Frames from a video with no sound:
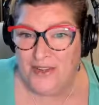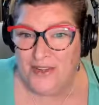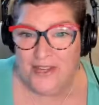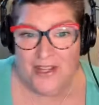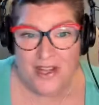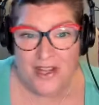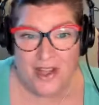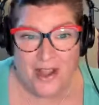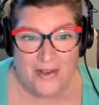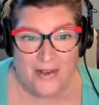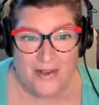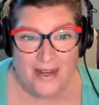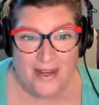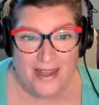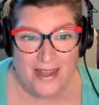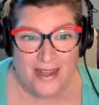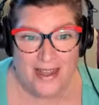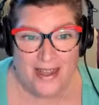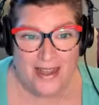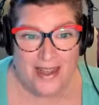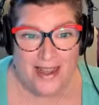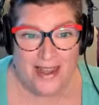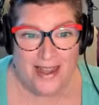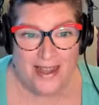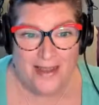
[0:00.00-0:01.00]

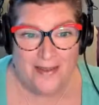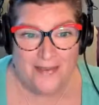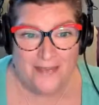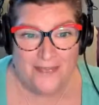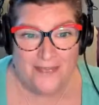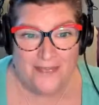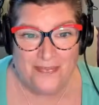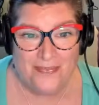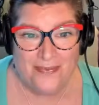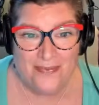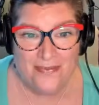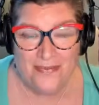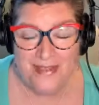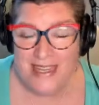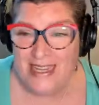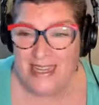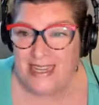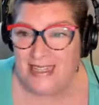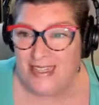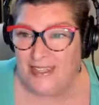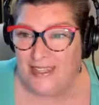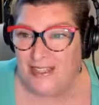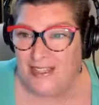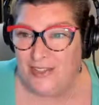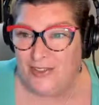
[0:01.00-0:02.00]
yoga
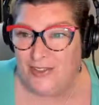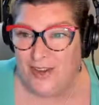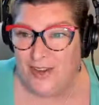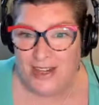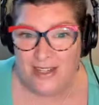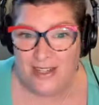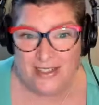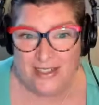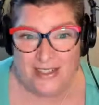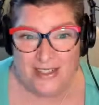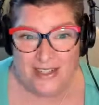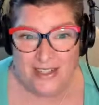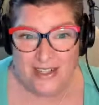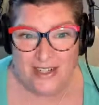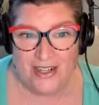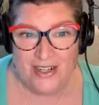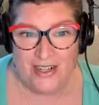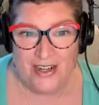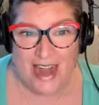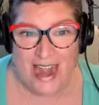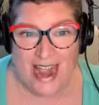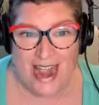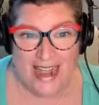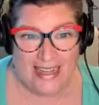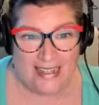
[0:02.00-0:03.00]

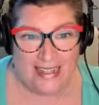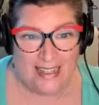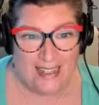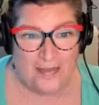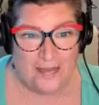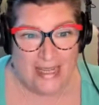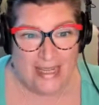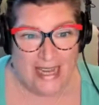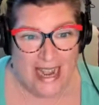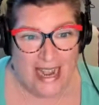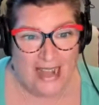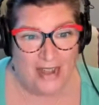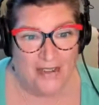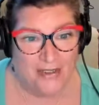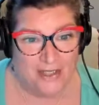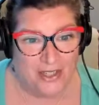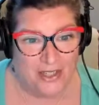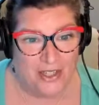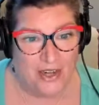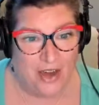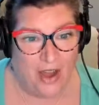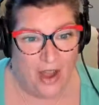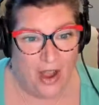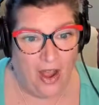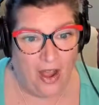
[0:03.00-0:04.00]
instructor ask me out
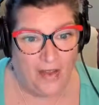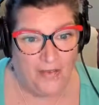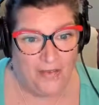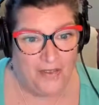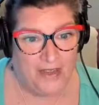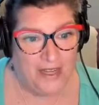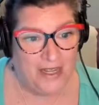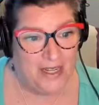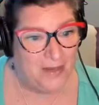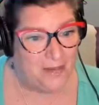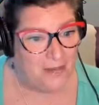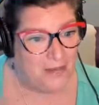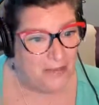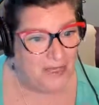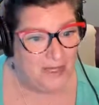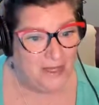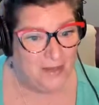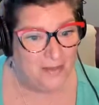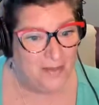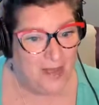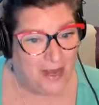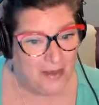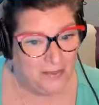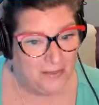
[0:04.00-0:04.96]
to coffee to pick my